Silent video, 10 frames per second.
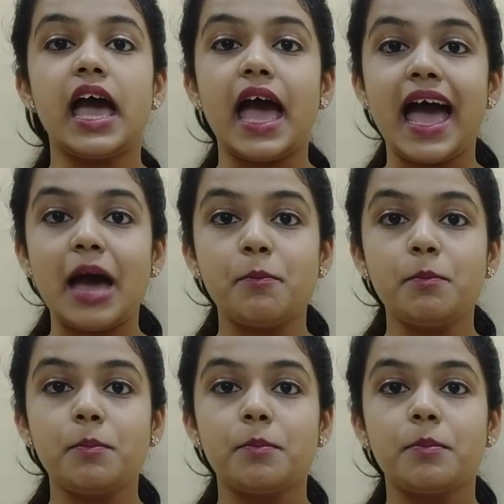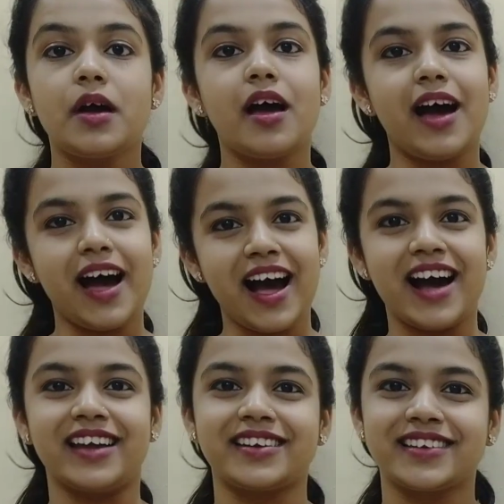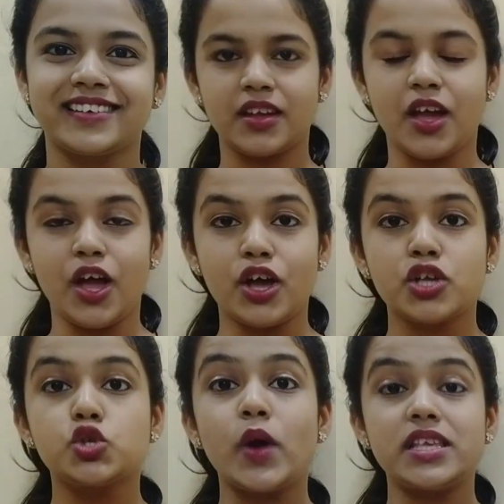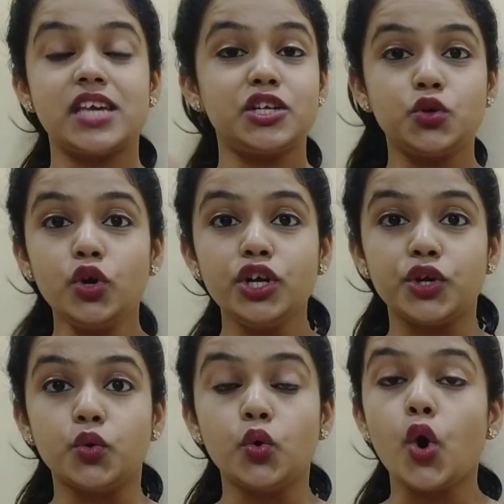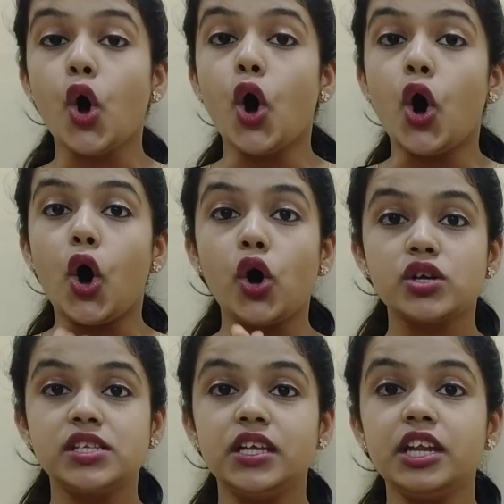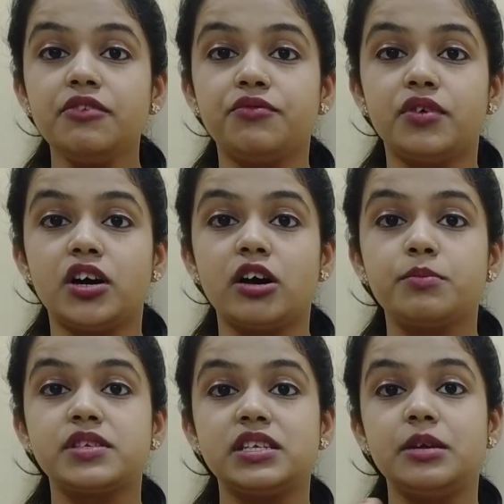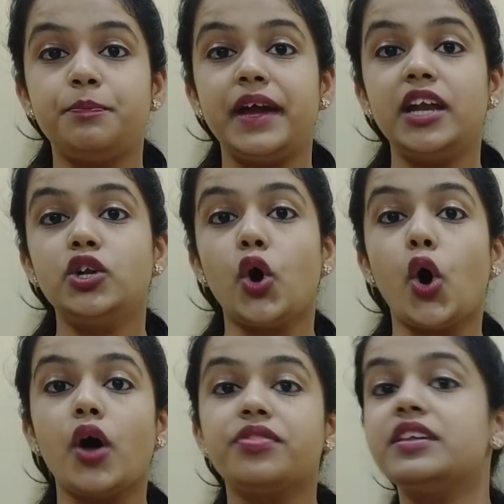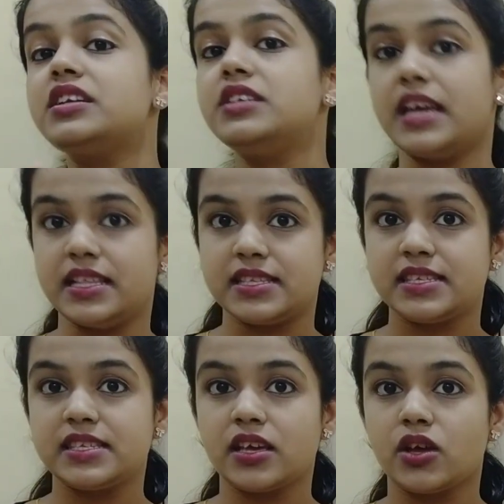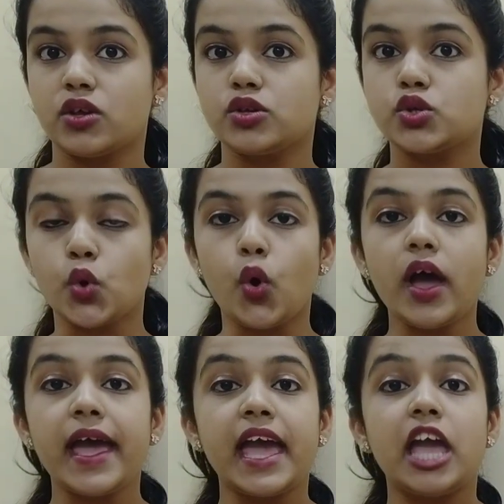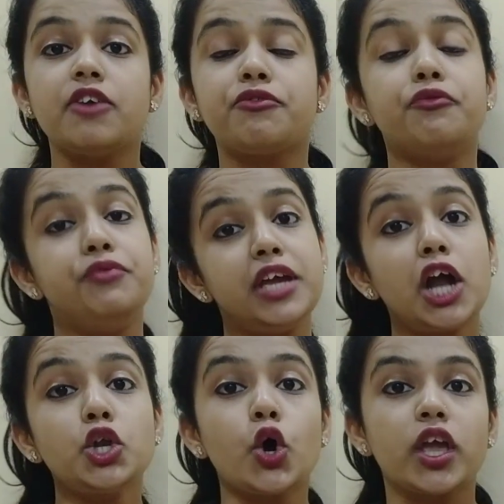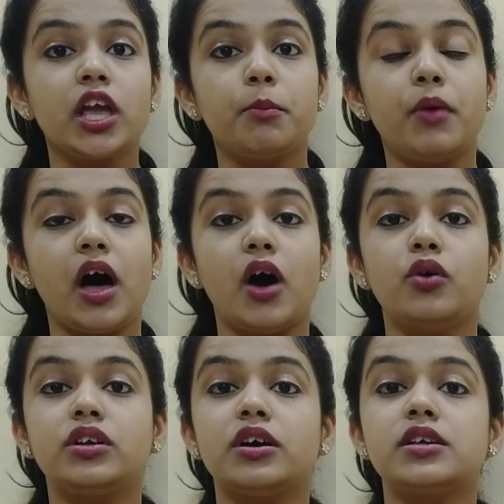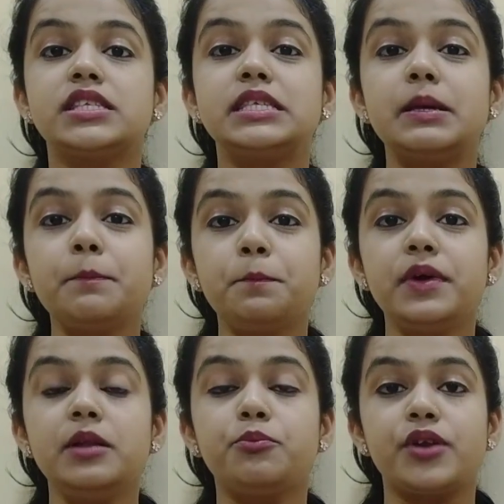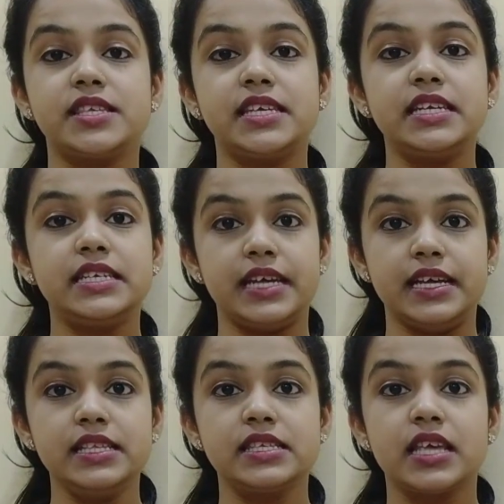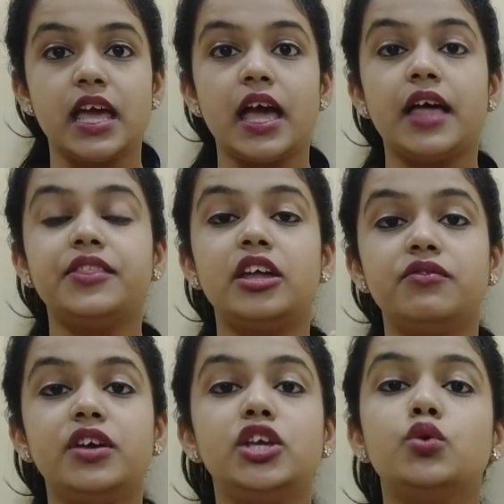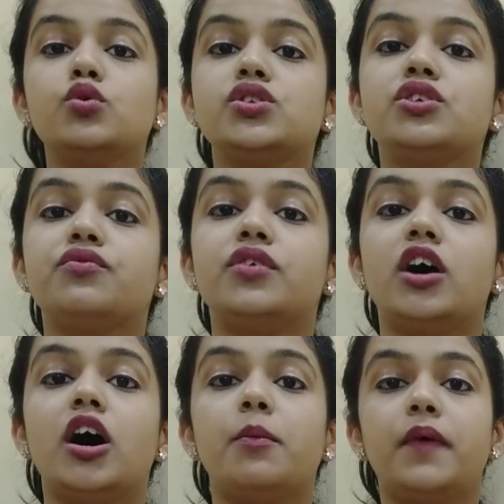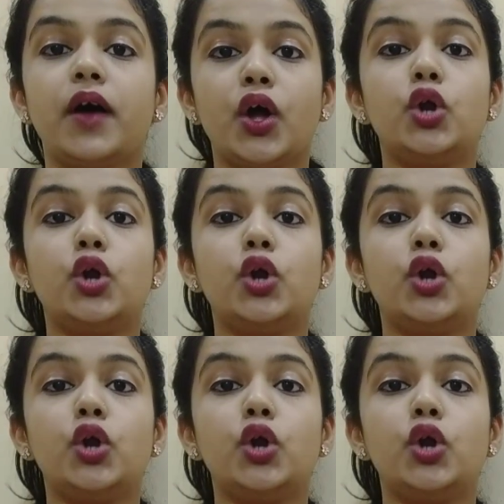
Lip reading: am, are. So as I told you, auxiliary verbs depend on the tense. So if we are talking about simple present tense, then we use the verb